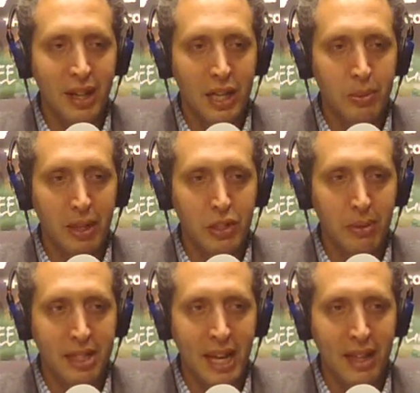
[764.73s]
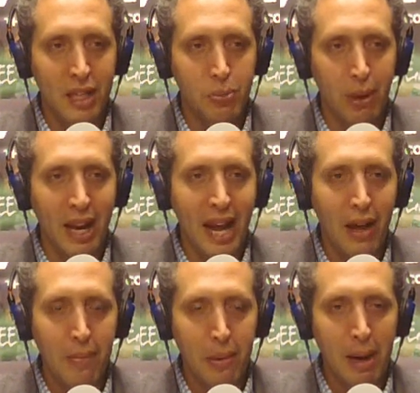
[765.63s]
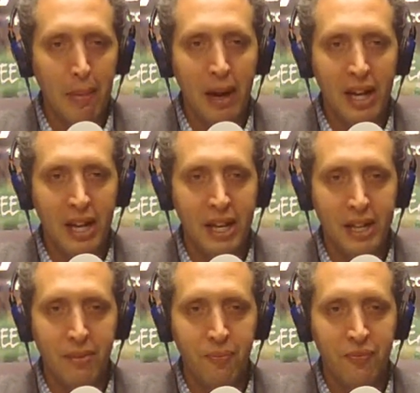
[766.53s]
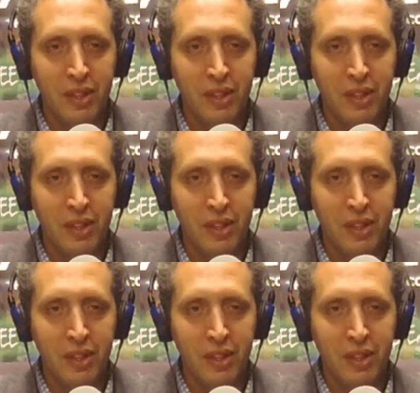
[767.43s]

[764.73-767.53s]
explain to them to take this brand out and put my brand in, and